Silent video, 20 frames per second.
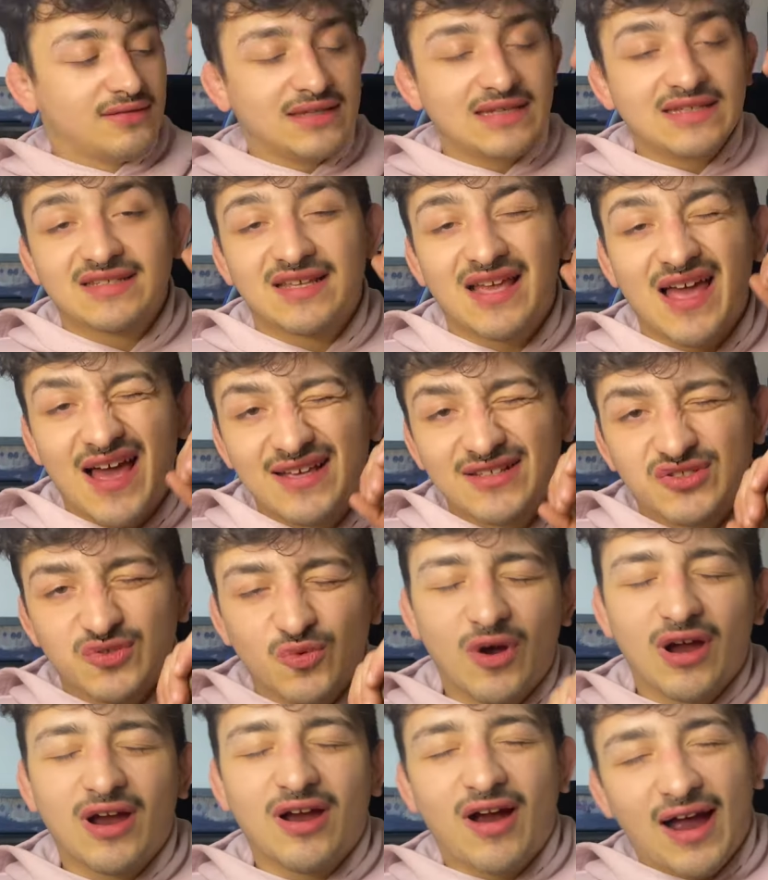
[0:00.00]
These guys,
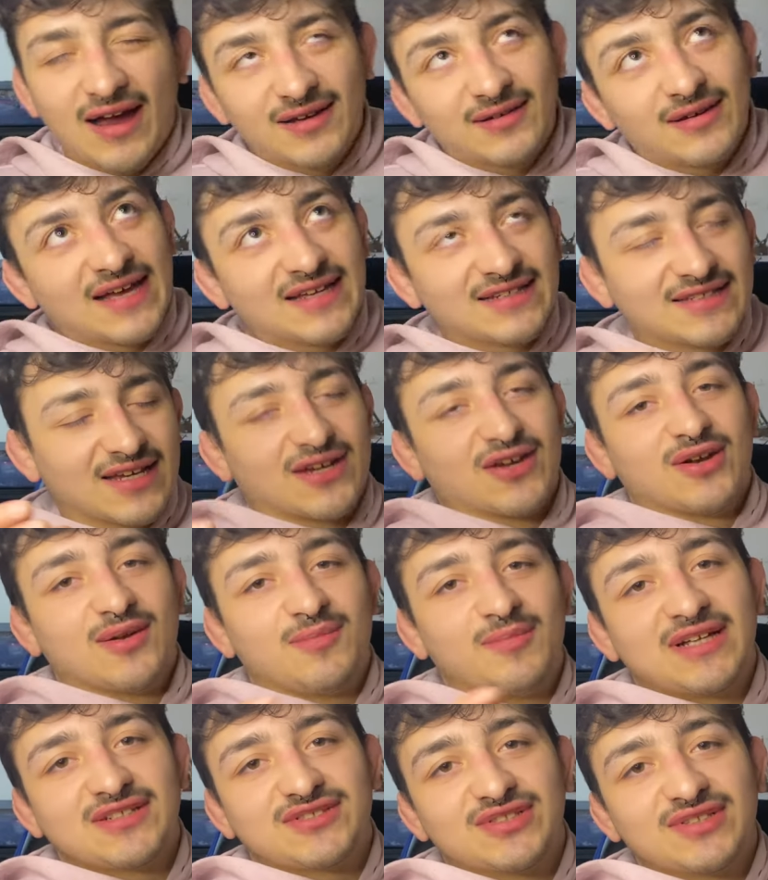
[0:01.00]
where I guess I could have
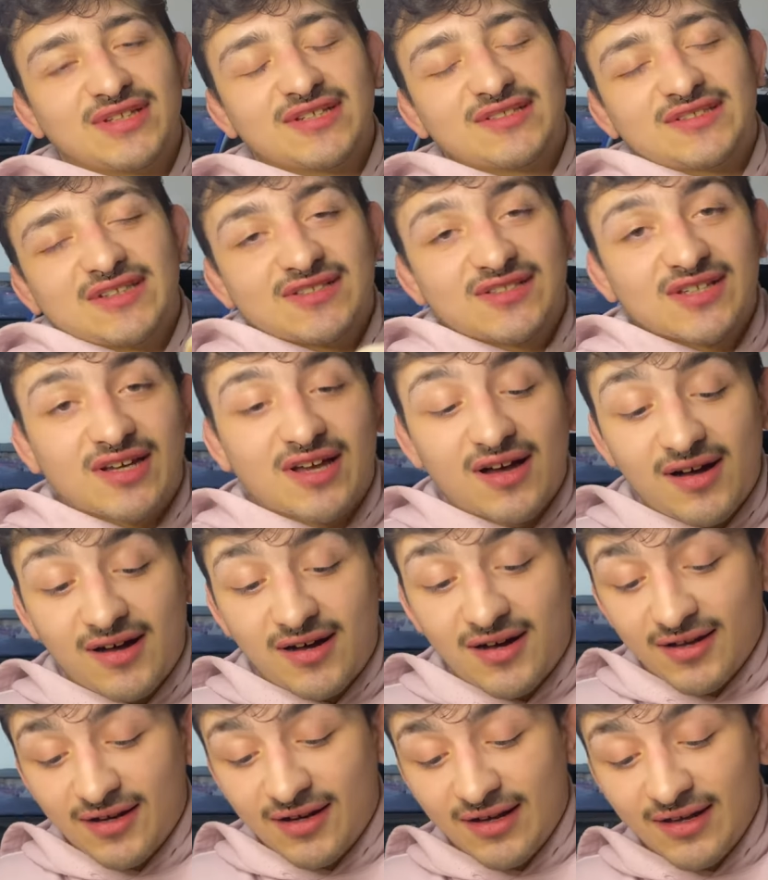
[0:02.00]
mentioned this as a
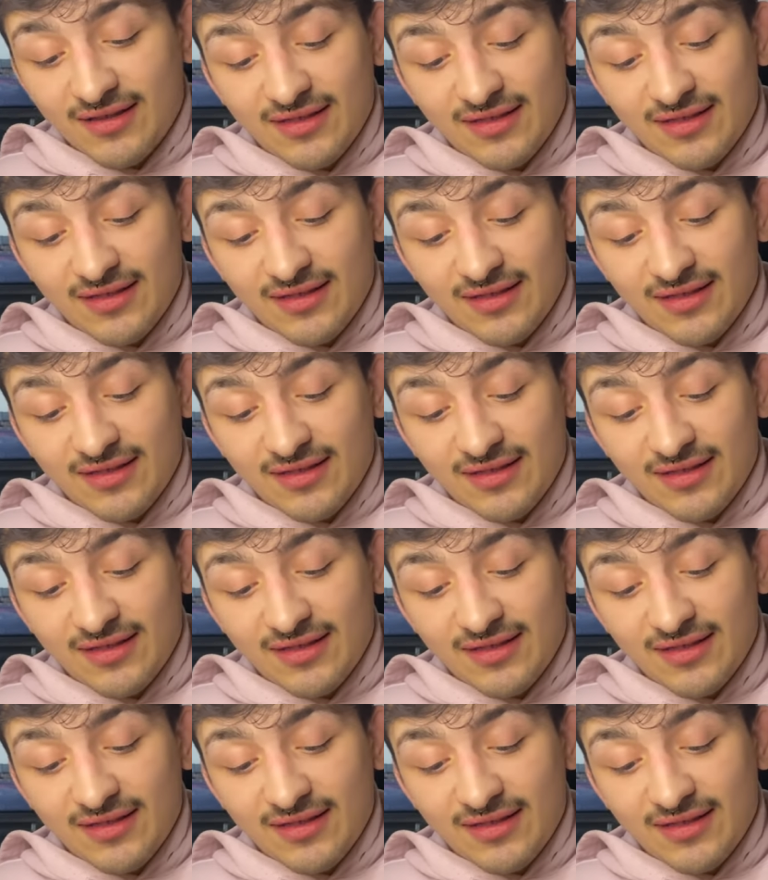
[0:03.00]
con,